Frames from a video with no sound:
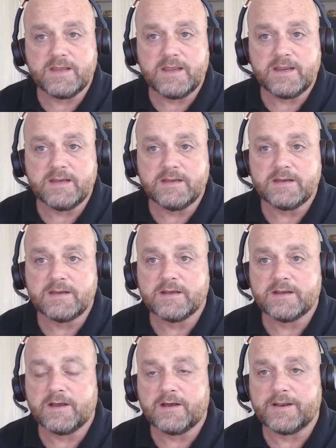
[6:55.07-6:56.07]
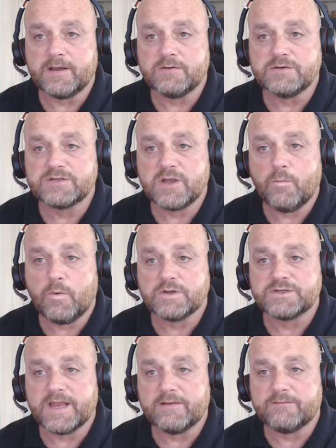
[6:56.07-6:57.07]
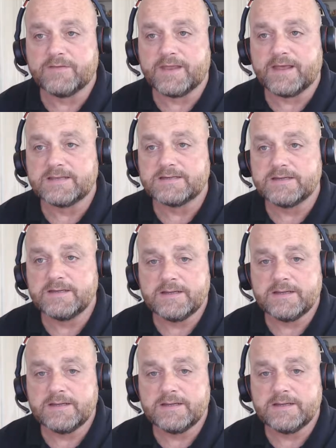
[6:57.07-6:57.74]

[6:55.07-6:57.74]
in Cardano, so watch out for that.